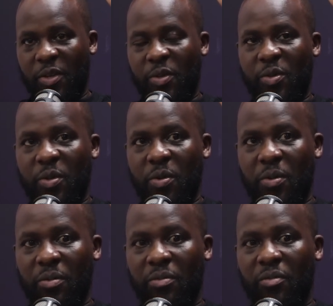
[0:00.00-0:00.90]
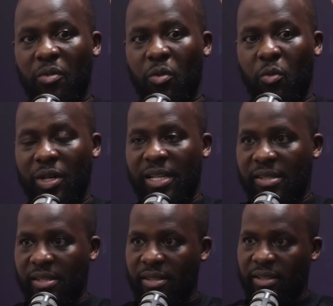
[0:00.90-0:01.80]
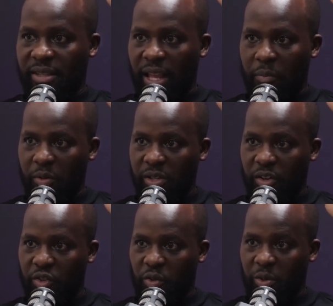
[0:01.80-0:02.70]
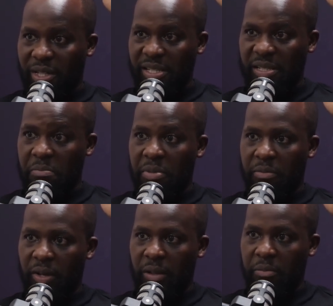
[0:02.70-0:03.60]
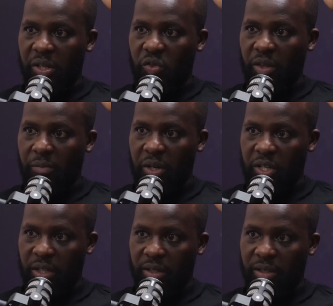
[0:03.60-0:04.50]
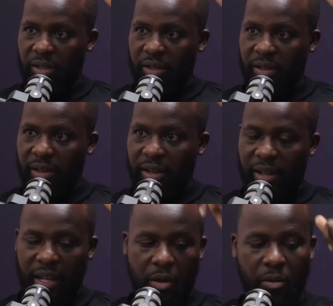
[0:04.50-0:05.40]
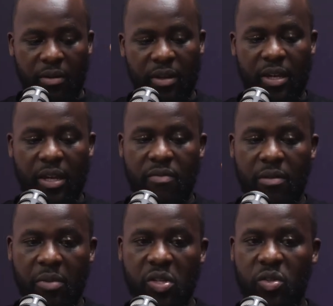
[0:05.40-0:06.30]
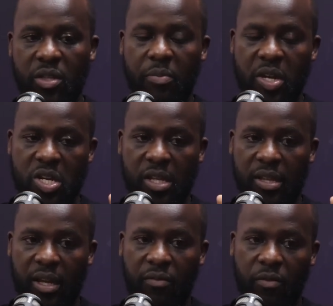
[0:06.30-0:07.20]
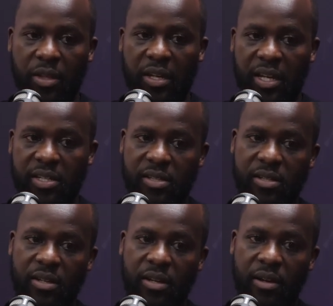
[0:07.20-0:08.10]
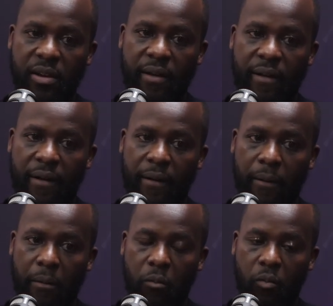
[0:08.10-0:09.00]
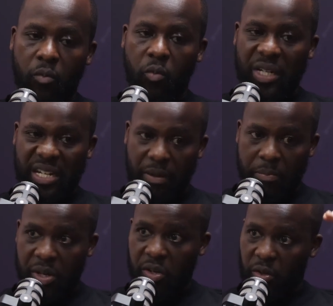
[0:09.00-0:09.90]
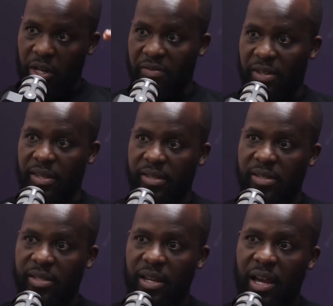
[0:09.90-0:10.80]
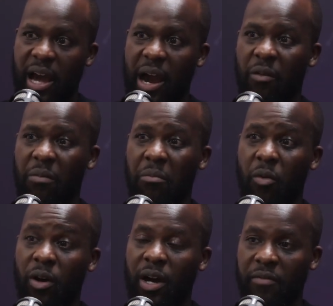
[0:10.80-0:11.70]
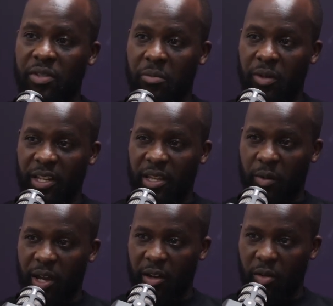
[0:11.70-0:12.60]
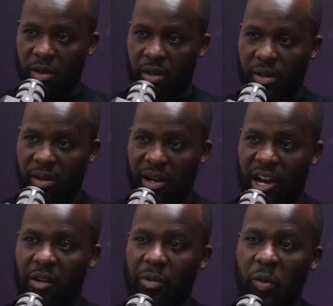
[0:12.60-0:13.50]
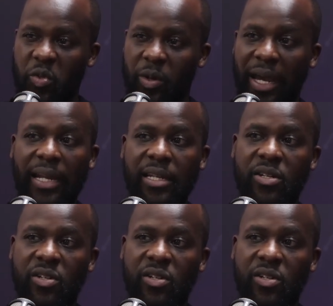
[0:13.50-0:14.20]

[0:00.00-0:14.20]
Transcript: So what does this liposuction, what does this BBL mean to the patient? Now, if it means to the patient that for the next whatever period after this, I will be more comfortable in the way I look. I'll be able to wear any